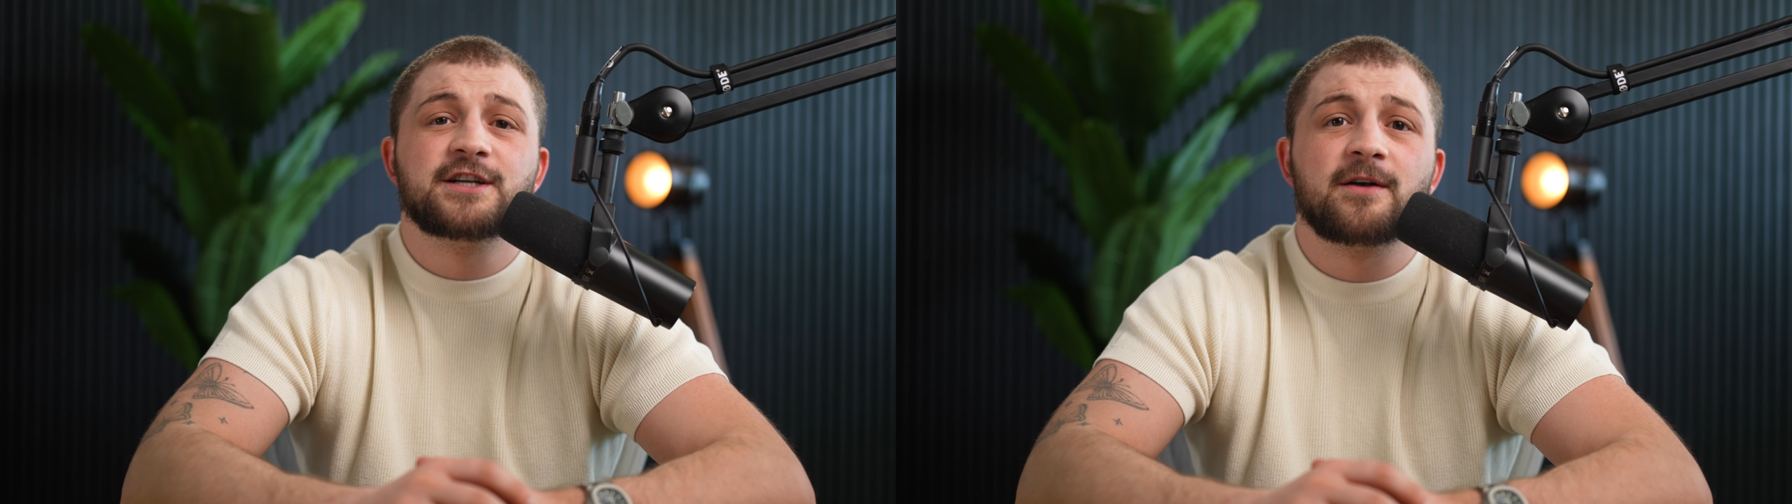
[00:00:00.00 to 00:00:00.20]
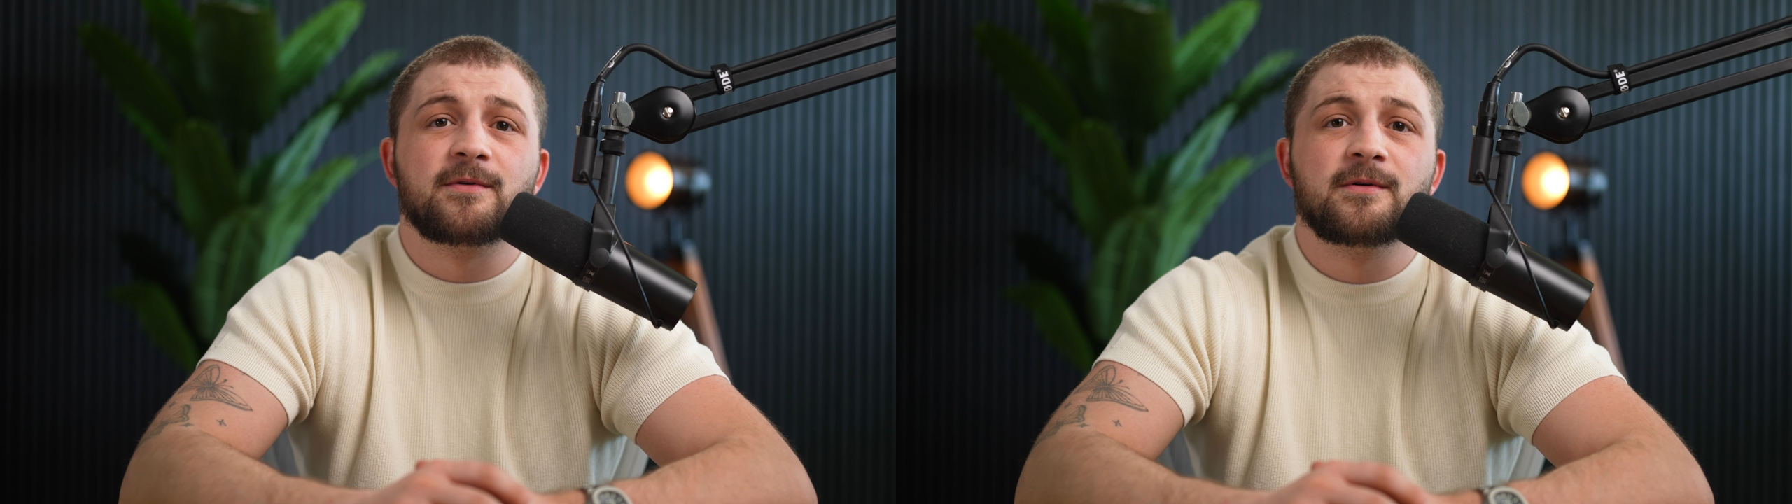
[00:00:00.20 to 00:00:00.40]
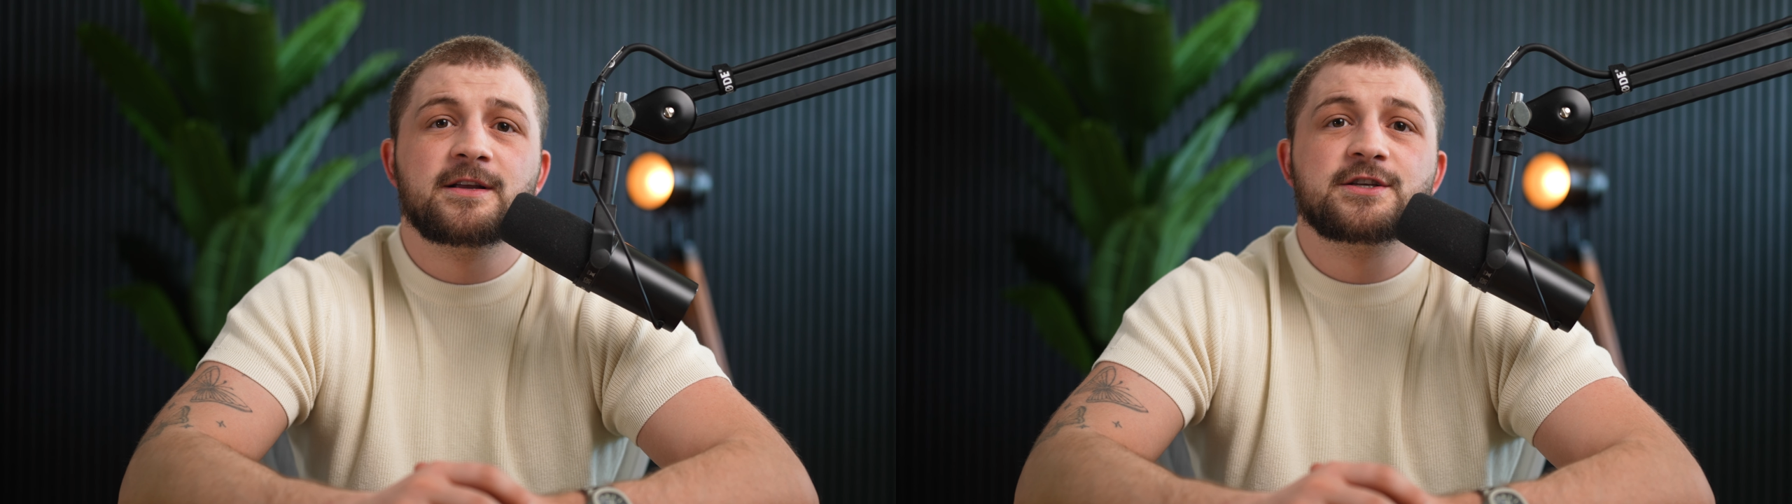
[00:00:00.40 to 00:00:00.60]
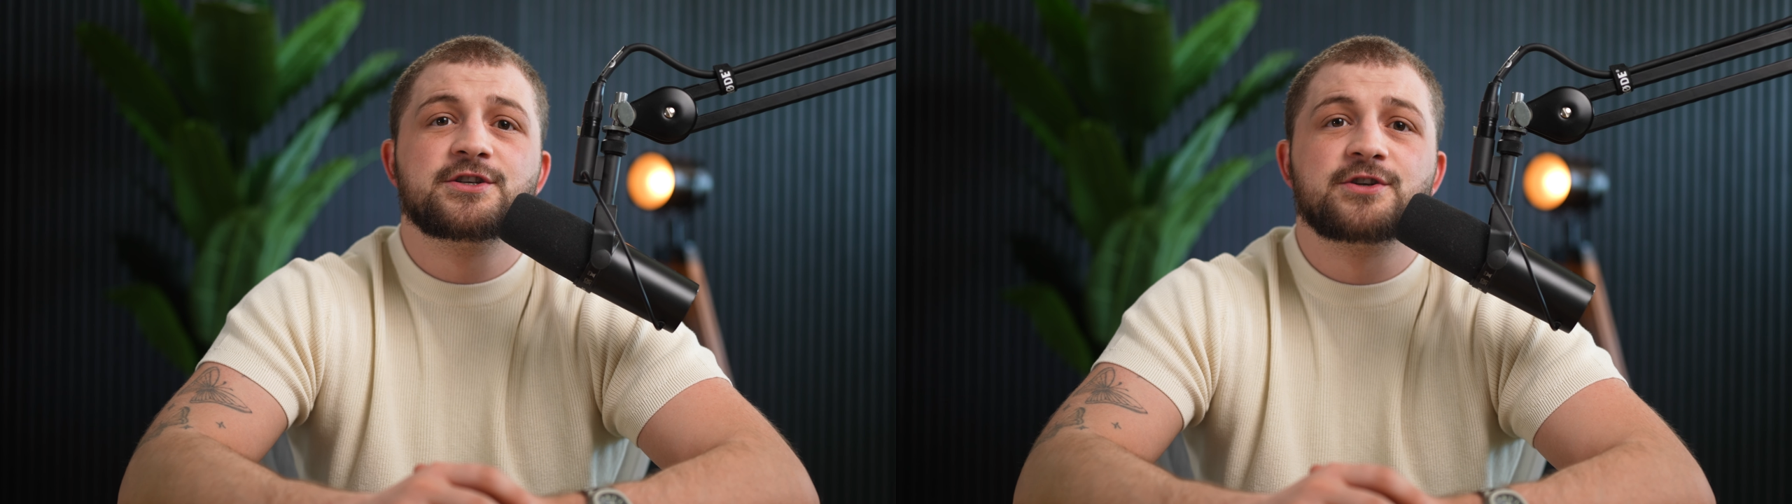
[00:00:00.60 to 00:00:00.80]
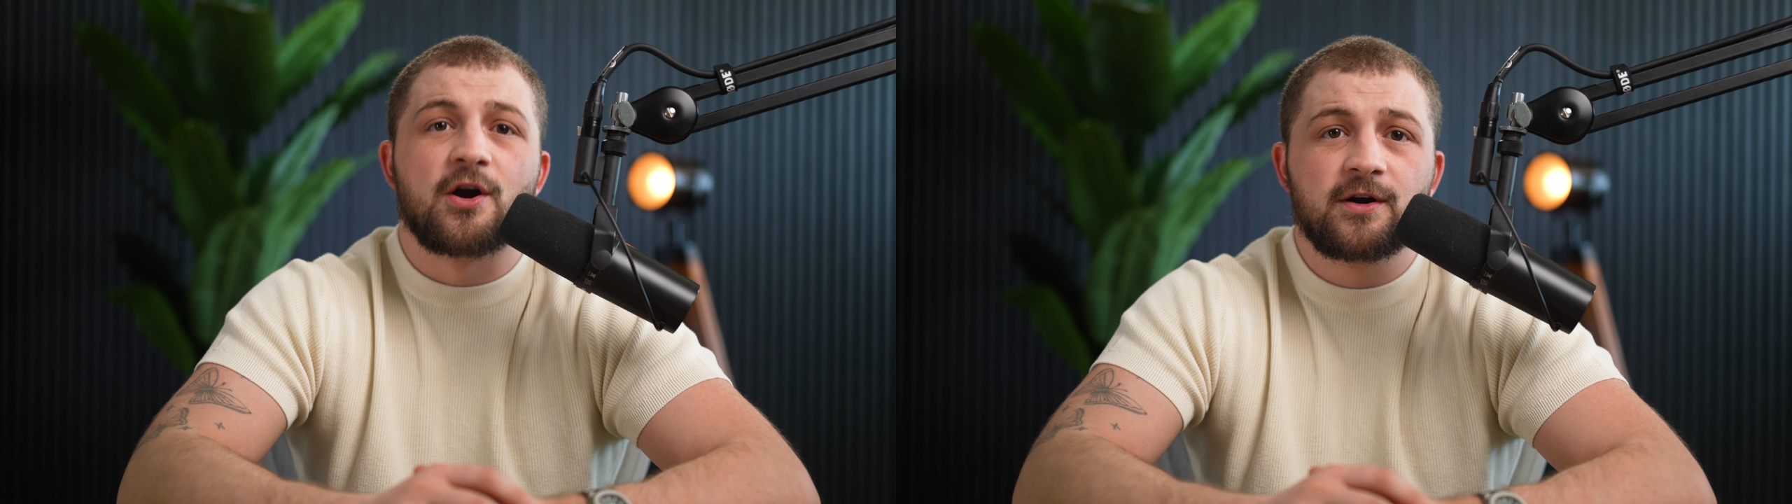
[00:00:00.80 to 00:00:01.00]
general is
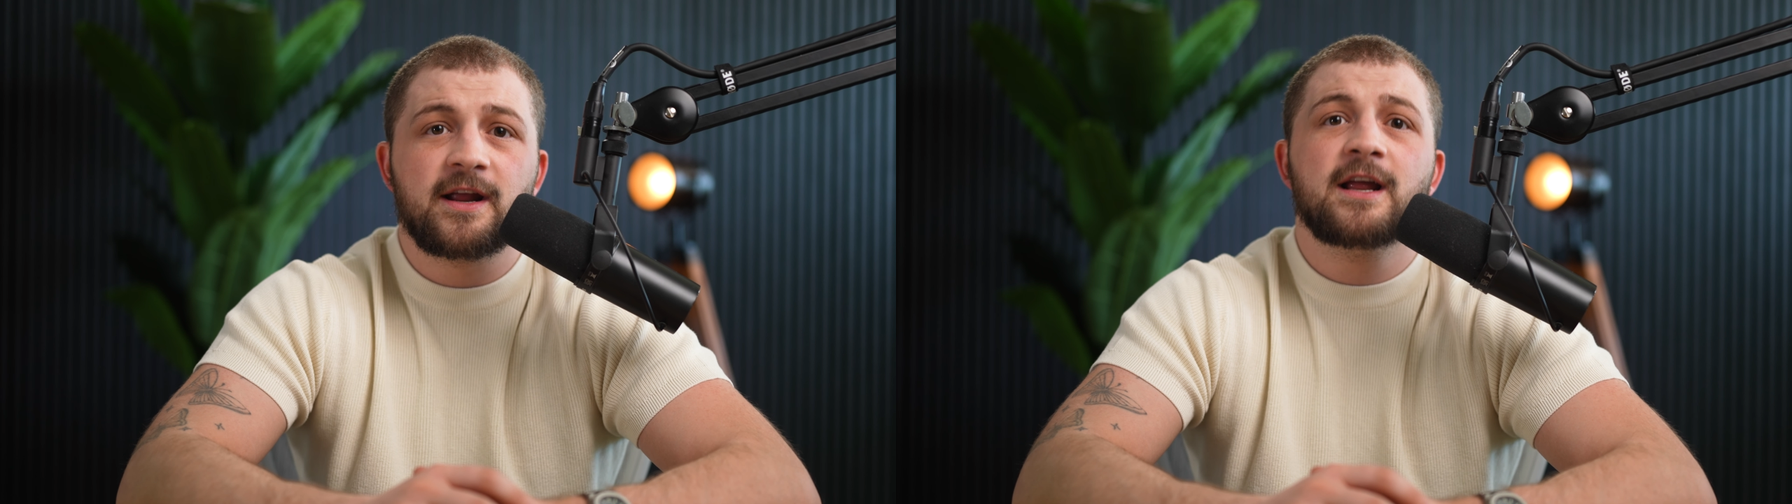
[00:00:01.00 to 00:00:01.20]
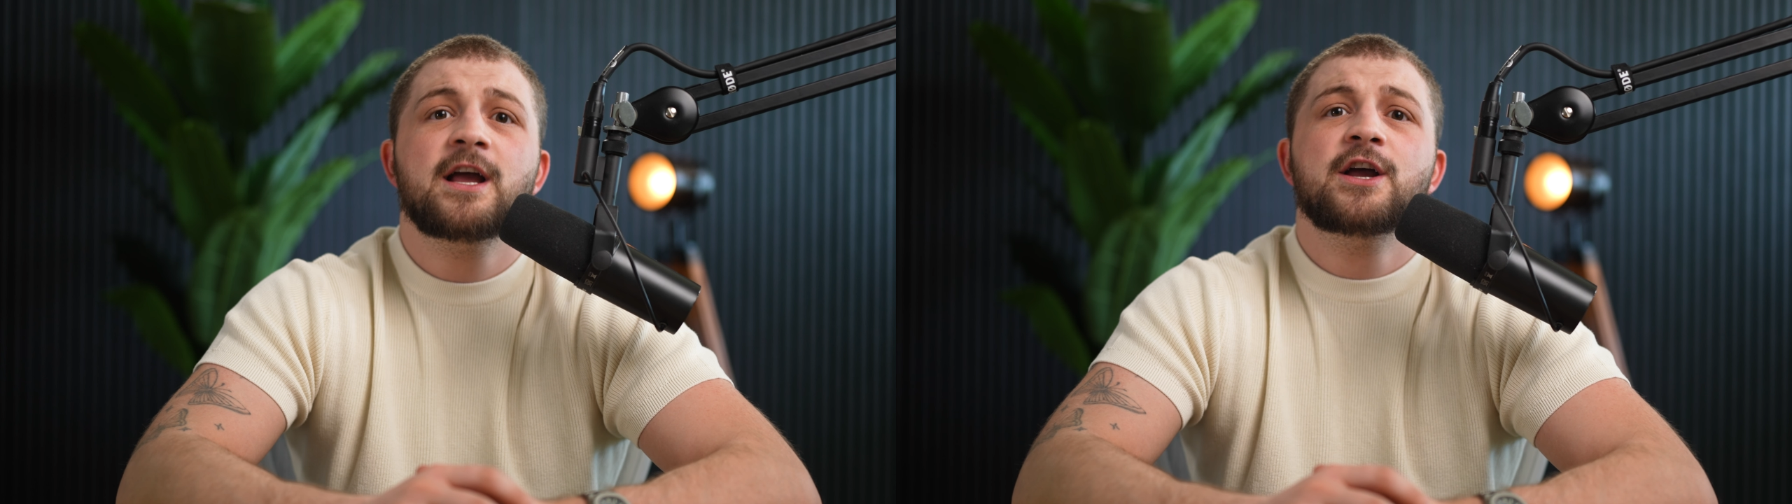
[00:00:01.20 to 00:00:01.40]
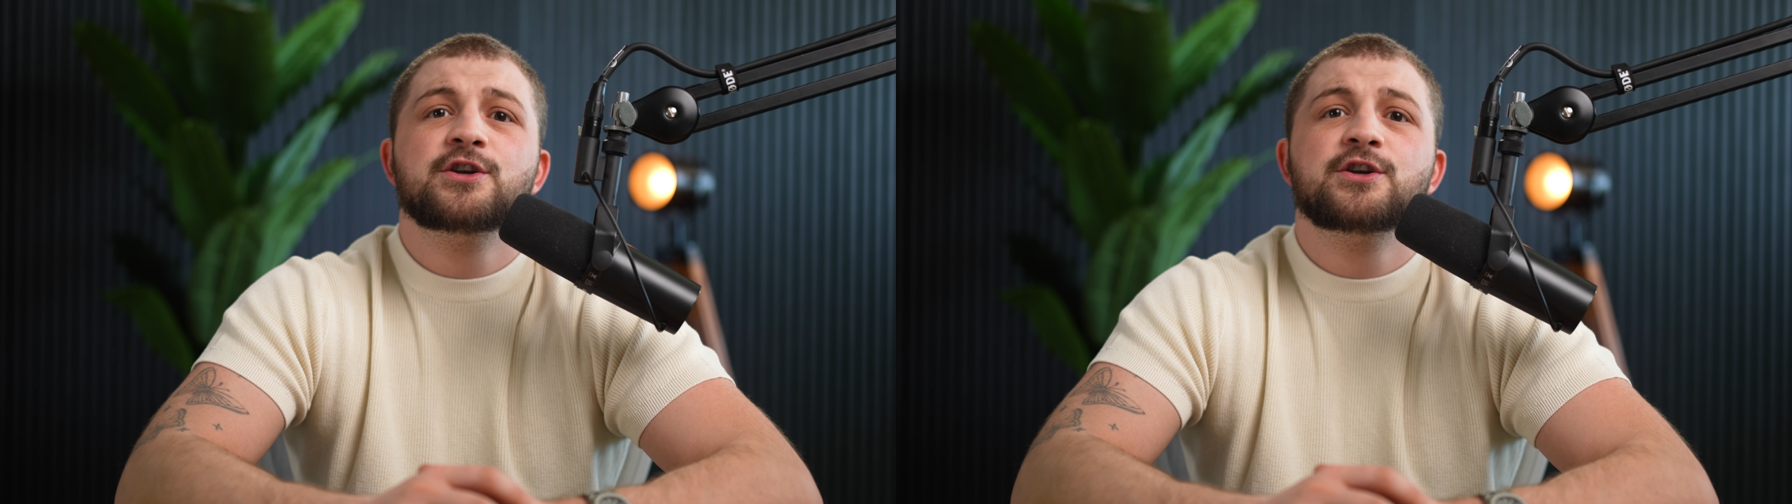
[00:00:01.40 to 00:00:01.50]
starting